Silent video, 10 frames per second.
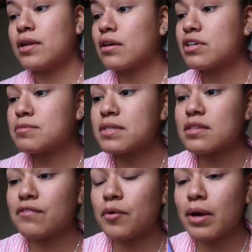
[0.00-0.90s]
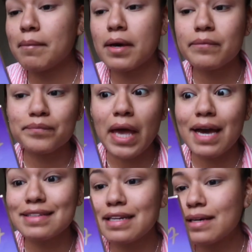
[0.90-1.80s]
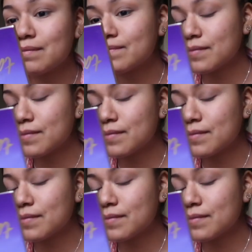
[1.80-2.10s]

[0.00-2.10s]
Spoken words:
putting Christmas stuff away, but I did it.